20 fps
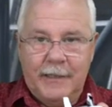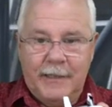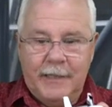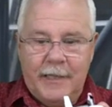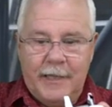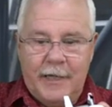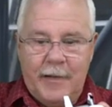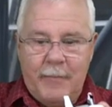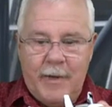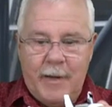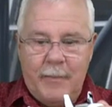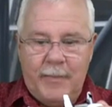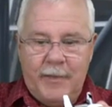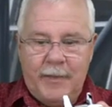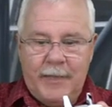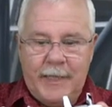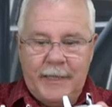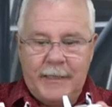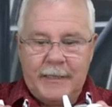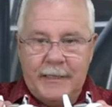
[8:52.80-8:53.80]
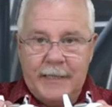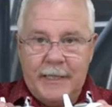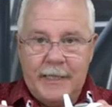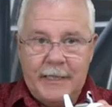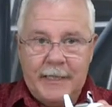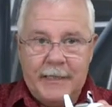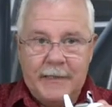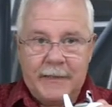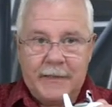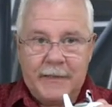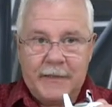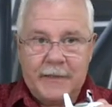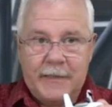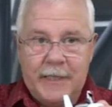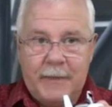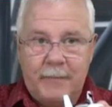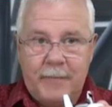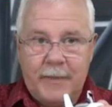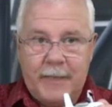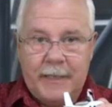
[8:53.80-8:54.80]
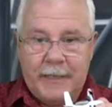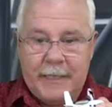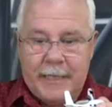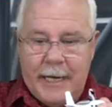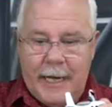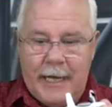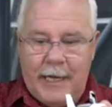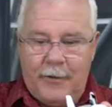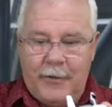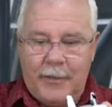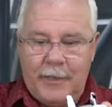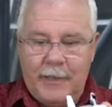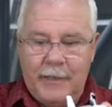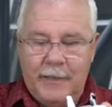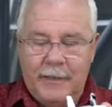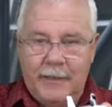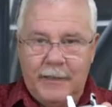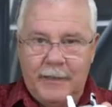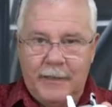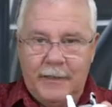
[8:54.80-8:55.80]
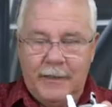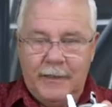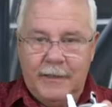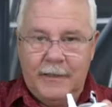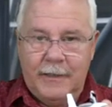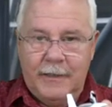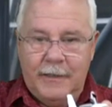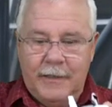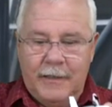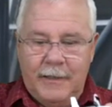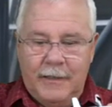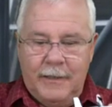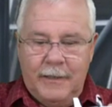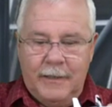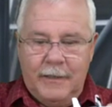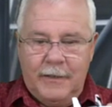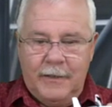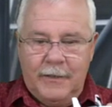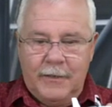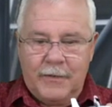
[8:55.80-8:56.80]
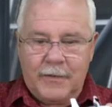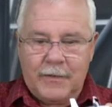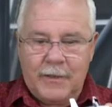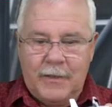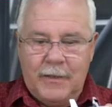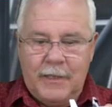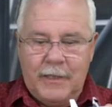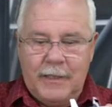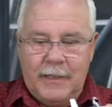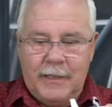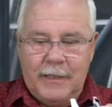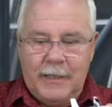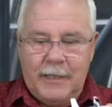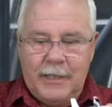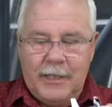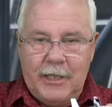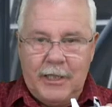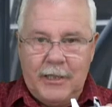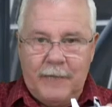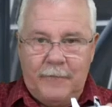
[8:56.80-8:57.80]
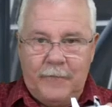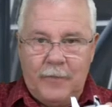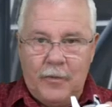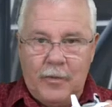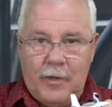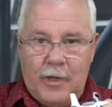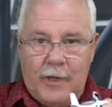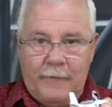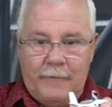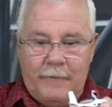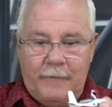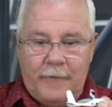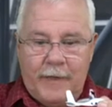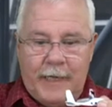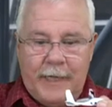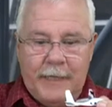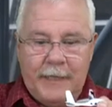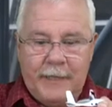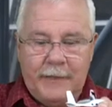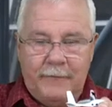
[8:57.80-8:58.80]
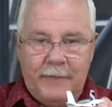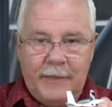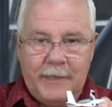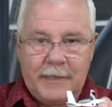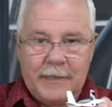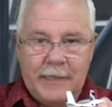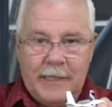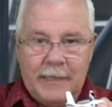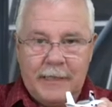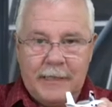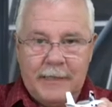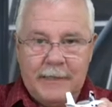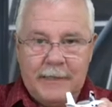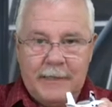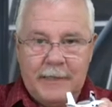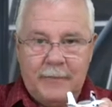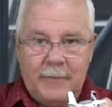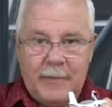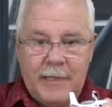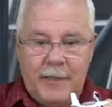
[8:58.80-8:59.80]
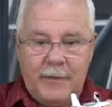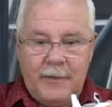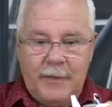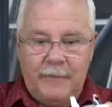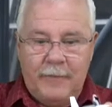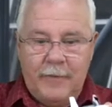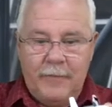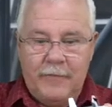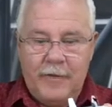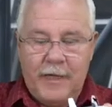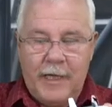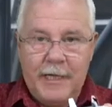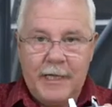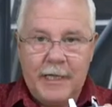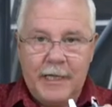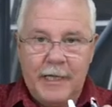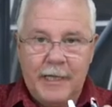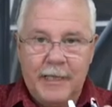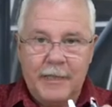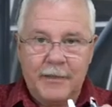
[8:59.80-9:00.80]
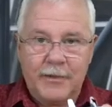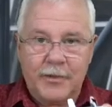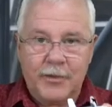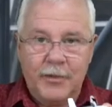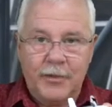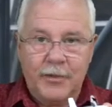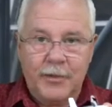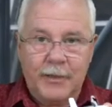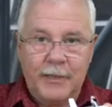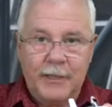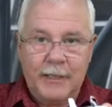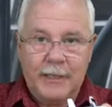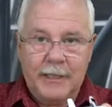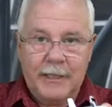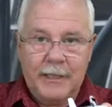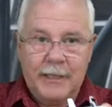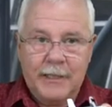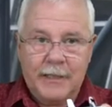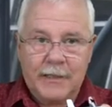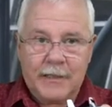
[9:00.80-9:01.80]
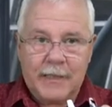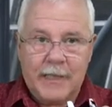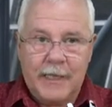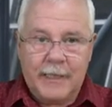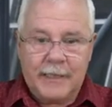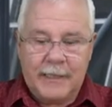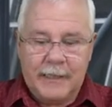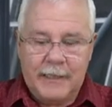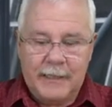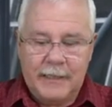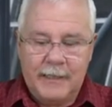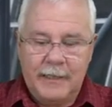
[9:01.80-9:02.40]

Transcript: remember that there is a step down. So if you are flying the Vic, slightly step down. If you're flying line astern, slightly